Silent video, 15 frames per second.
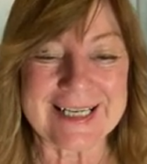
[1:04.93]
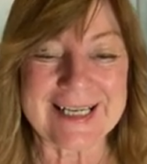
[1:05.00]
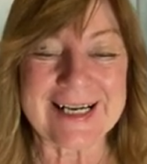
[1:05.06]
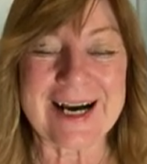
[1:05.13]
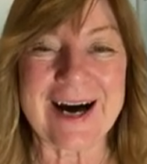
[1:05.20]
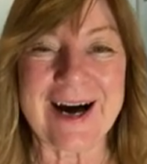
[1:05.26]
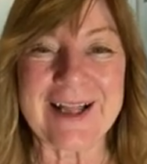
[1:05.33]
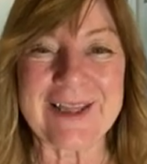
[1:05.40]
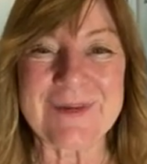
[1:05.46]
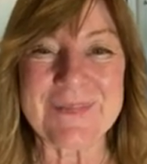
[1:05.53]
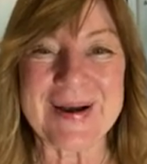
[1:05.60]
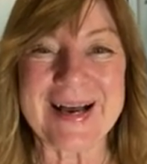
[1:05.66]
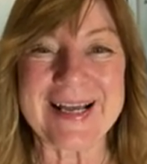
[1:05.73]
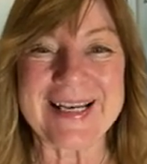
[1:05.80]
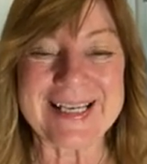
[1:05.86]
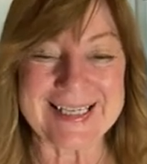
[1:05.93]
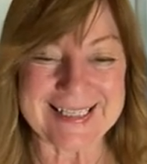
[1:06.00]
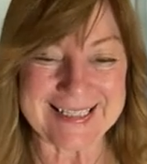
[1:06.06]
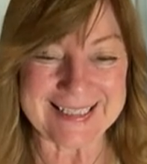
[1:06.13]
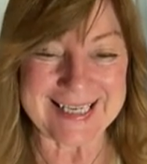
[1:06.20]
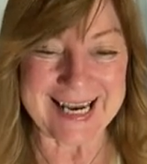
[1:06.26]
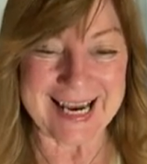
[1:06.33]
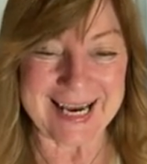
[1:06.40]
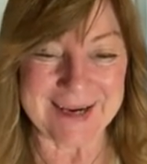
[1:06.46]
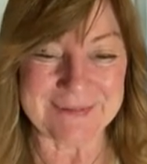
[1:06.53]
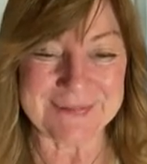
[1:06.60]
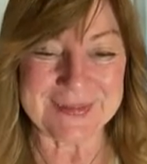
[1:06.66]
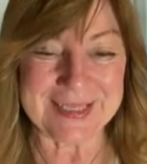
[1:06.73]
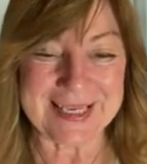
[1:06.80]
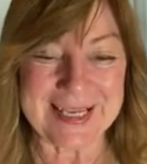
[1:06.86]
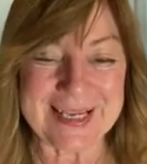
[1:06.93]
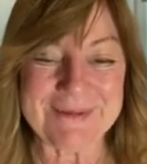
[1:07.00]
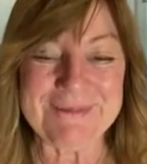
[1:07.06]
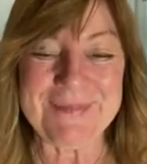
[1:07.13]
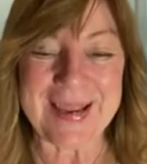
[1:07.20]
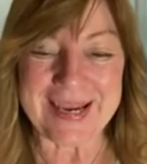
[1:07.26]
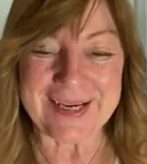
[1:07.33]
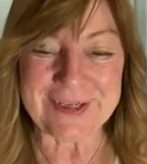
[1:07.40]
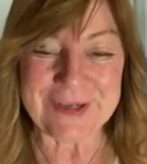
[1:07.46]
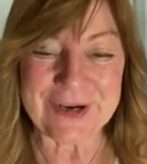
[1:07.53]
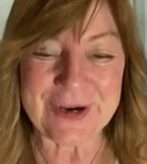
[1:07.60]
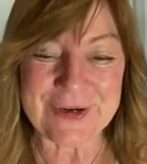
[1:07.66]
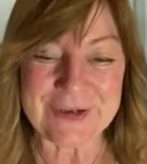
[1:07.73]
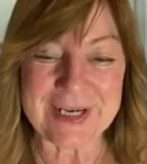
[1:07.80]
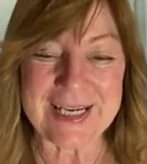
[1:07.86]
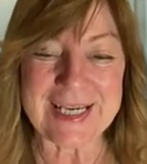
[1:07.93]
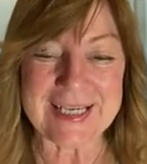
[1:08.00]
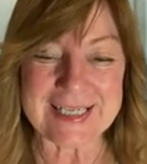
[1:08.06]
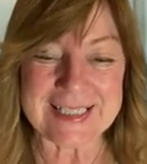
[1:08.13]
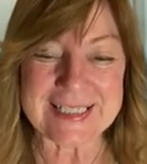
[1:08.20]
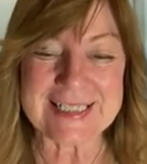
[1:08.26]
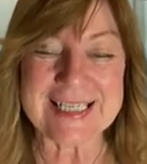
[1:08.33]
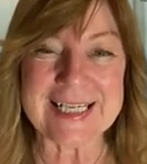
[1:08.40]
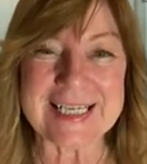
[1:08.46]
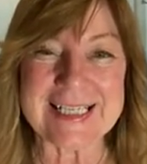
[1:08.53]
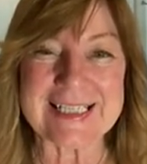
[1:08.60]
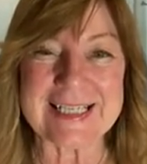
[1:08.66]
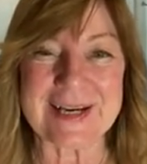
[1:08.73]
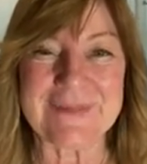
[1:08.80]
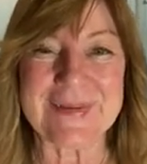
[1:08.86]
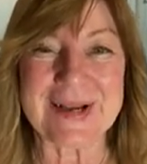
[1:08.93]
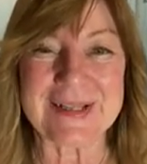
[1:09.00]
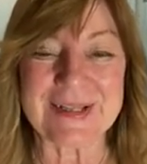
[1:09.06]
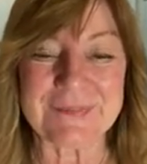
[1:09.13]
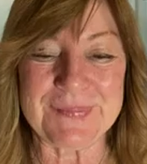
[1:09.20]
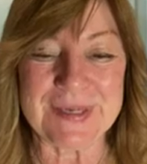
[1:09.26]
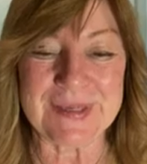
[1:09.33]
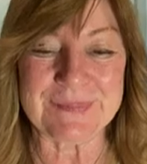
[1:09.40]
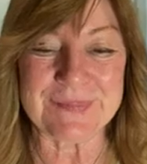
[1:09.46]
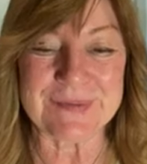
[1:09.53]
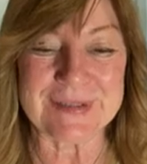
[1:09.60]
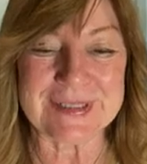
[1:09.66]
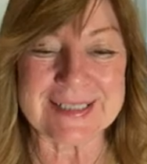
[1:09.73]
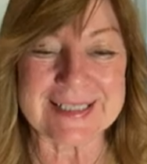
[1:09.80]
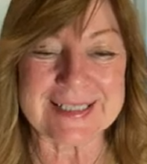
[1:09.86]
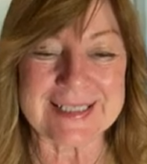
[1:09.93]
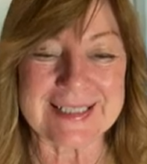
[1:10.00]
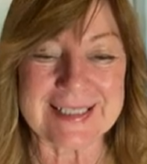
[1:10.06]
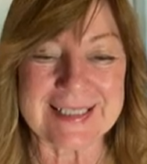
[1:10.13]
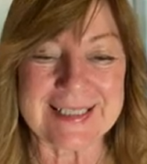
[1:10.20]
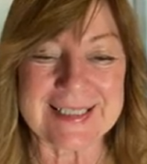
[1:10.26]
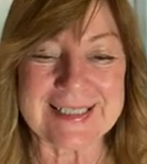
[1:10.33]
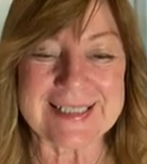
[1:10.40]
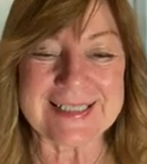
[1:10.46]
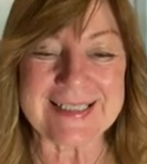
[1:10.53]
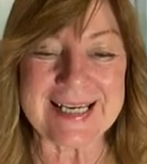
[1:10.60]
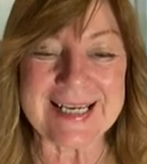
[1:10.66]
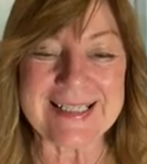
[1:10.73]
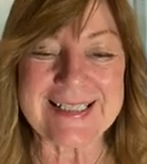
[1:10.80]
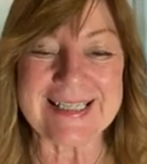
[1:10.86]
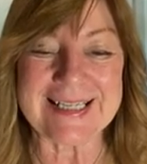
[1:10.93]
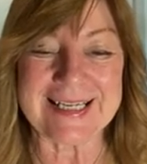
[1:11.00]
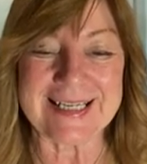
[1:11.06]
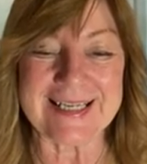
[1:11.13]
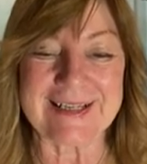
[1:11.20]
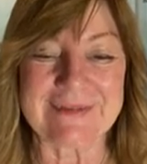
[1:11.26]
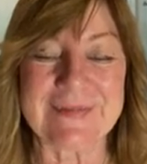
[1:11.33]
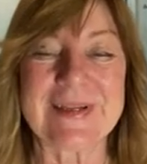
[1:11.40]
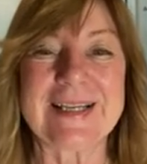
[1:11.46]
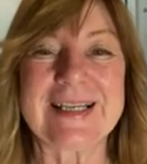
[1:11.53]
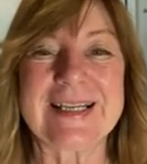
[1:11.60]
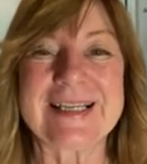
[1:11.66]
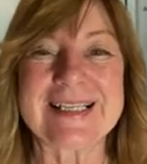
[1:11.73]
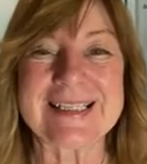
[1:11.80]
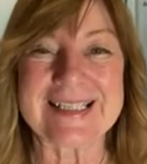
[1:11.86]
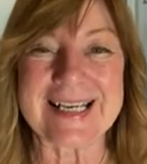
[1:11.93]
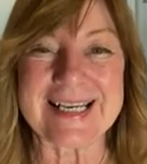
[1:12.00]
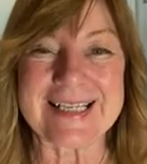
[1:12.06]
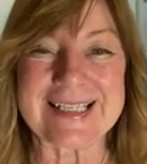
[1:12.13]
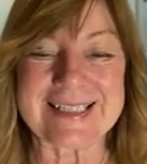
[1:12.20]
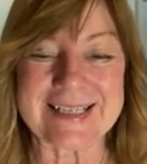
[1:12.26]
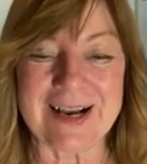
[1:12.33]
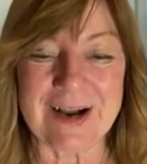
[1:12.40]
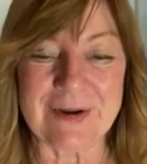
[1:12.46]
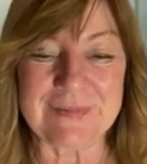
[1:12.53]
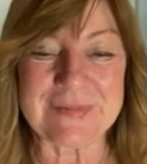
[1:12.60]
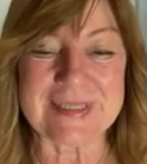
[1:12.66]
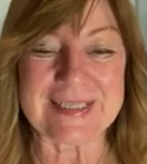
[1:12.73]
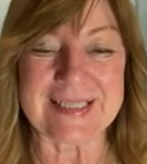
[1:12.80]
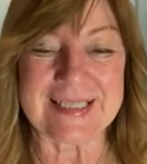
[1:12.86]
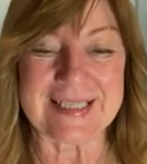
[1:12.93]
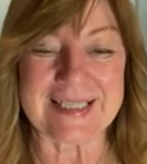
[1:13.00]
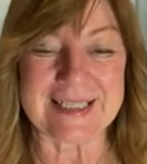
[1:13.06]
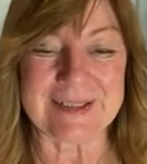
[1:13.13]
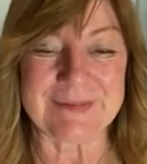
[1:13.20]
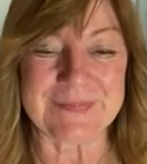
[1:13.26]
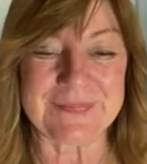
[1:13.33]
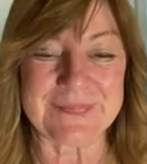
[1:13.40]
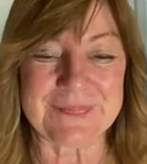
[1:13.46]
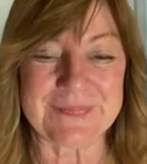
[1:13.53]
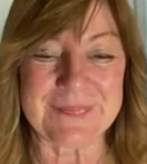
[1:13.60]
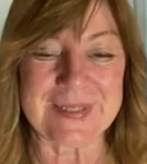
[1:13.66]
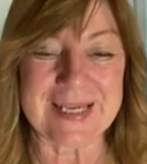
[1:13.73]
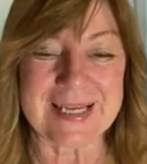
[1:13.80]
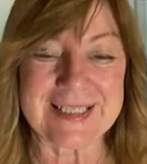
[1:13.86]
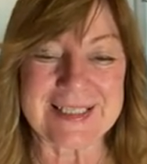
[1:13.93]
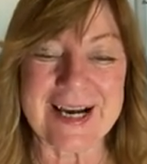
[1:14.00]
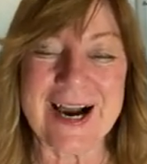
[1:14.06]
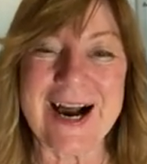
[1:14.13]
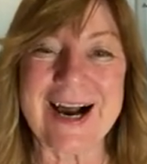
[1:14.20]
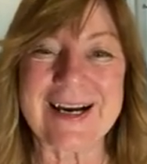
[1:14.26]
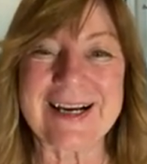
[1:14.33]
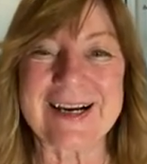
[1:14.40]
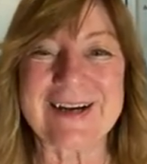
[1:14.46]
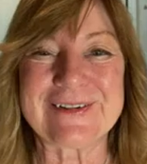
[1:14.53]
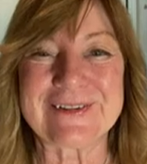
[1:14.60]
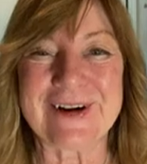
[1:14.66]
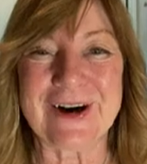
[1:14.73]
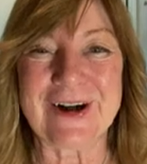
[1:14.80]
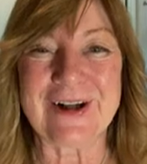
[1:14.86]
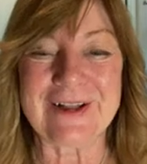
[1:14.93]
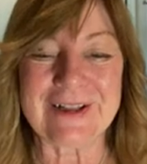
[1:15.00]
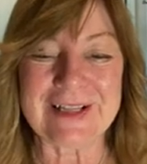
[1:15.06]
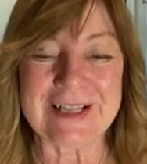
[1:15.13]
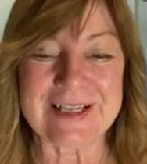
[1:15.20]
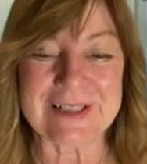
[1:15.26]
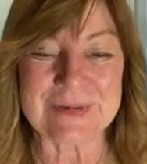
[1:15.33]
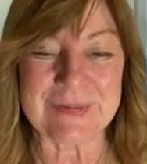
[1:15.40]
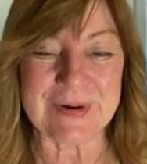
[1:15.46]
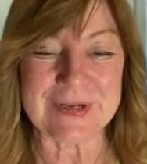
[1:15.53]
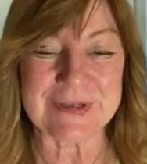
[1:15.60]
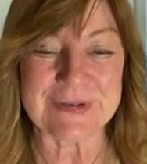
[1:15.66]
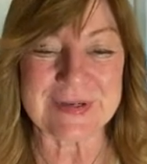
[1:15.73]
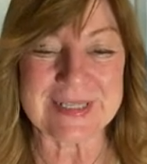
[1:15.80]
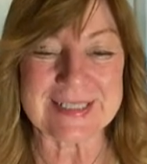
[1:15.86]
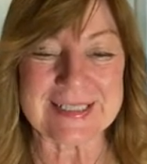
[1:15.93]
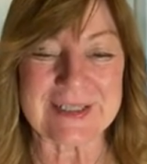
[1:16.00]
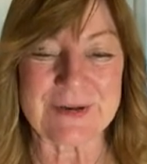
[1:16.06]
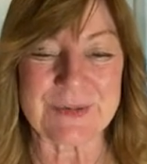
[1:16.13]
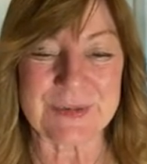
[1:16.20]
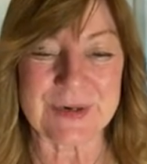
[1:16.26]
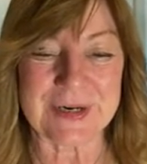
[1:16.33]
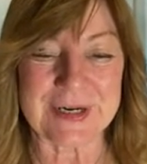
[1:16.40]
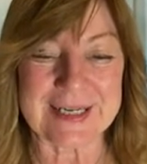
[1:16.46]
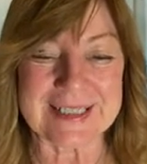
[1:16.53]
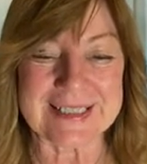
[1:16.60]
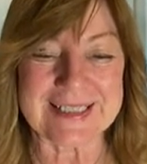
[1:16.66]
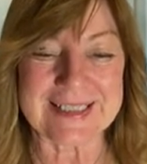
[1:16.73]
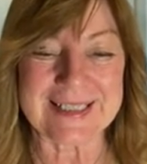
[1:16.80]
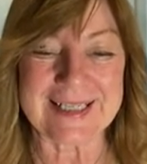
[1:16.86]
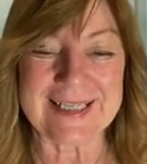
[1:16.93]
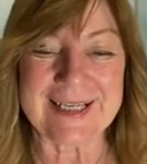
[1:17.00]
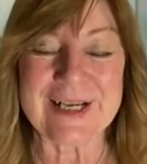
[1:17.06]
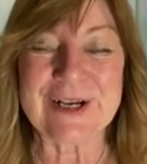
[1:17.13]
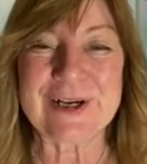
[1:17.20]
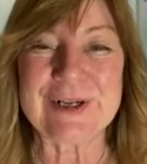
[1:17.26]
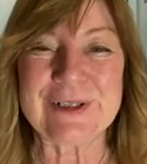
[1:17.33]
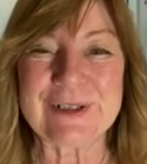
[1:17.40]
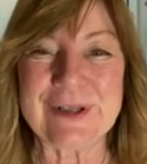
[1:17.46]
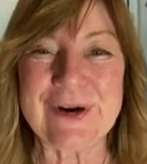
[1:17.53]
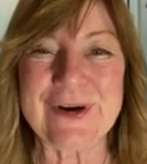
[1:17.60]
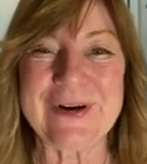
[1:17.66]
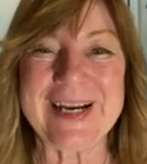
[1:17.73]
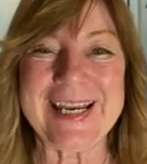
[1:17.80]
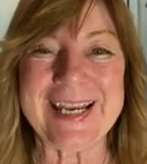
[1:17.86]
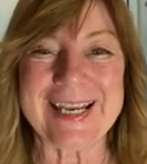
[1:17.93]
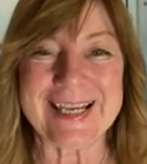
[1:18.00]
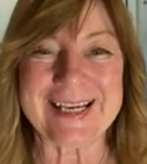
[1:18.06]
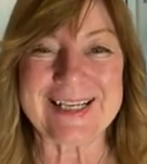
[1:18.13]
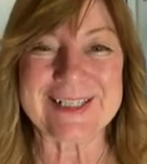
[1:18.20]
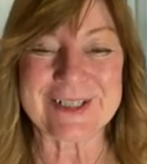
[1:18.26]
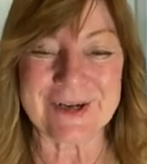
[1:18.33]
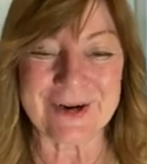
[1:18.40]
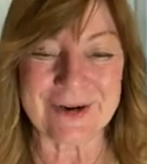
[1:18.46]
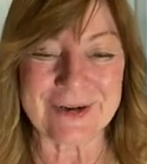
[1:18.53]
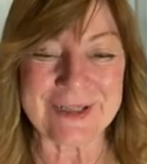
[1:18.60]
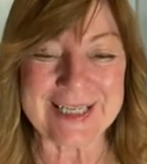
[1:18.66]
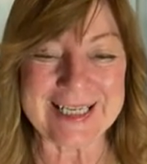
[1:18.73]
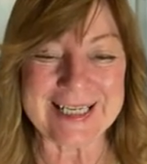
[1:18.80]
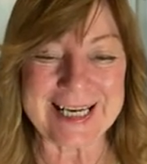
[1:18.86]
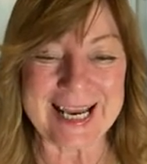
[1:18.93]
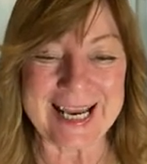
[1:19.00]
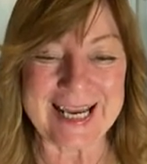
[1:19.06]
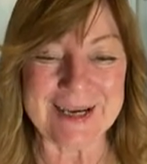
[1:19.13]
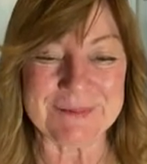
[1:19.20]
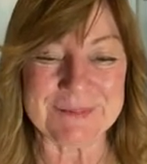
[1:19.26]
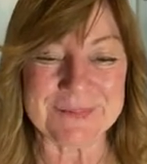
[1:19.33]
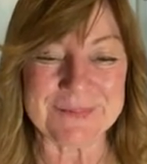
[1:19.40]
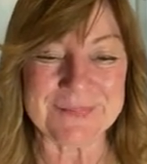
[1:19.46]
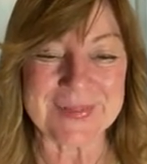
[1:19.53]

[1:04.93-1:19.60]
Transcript: Call upon his name. Make known his deeds among the peoples. Sing to him. Sing psalms to him. Talk of all his wondrous works. Glory in his holy name.